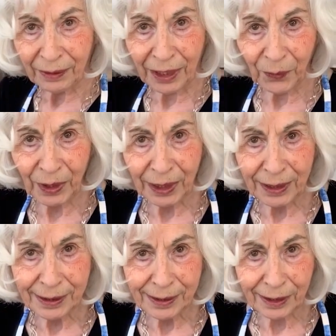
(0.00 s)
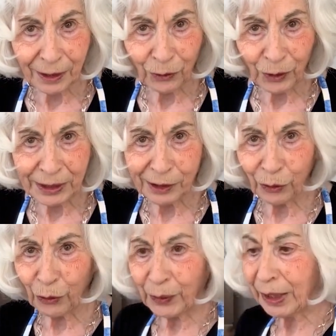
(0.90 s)
There he is in all his
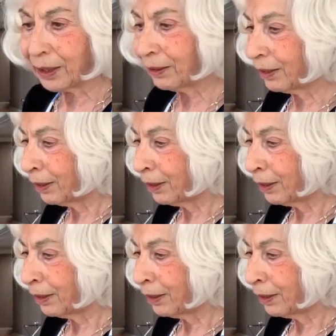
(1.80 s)
glory.